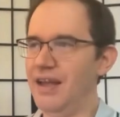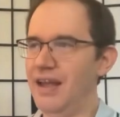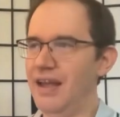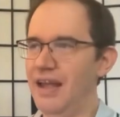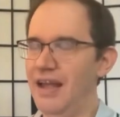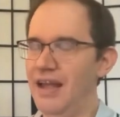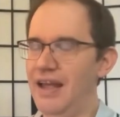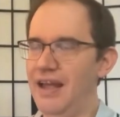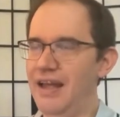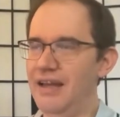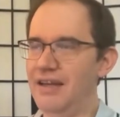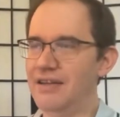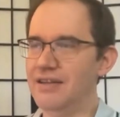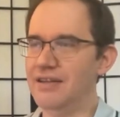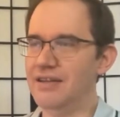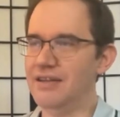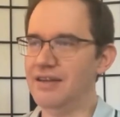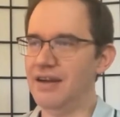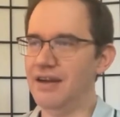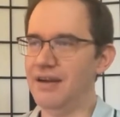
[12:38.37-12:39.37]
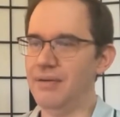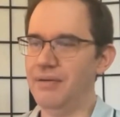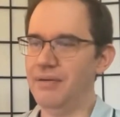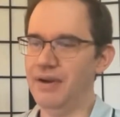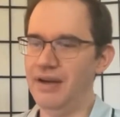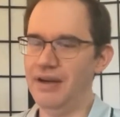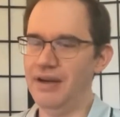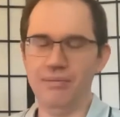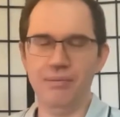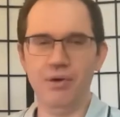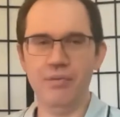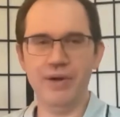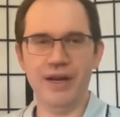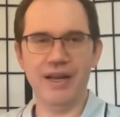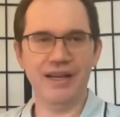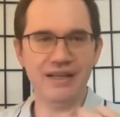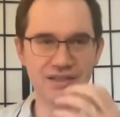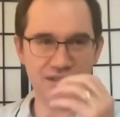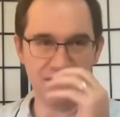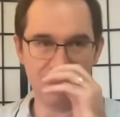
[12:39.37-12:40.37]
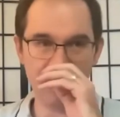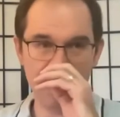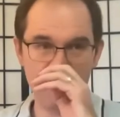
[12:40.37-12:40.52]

in a moment, I guess